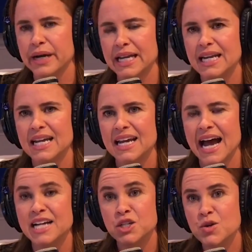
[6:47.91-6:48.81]
but
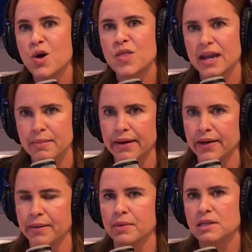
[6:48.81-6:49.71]
I do know that
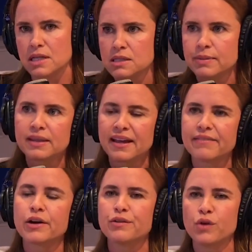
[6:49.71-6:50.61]
about him because he's been like
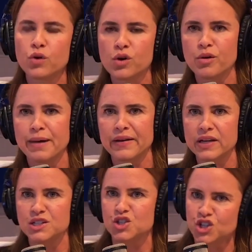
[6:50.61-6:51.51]
very vocal about
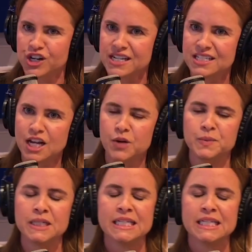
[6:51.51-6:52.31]
his journey. Yeah.